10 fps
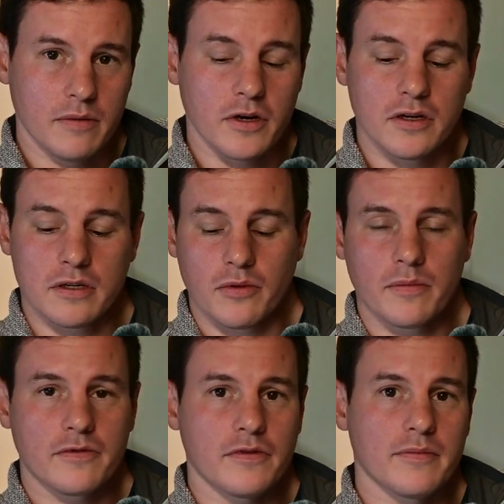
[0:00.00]
Because the
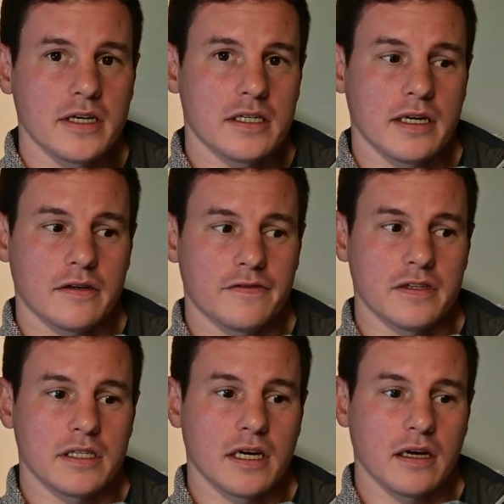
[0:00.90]
problem with myself
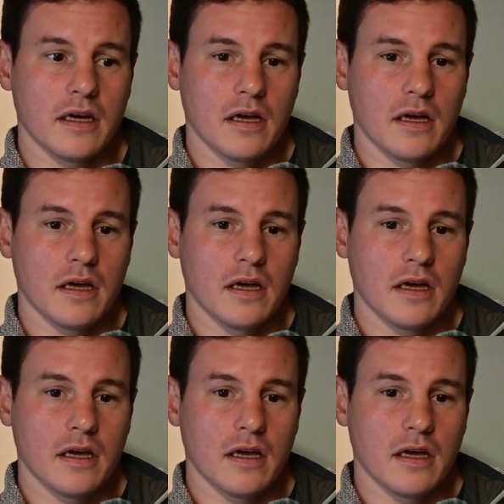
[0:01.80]
is that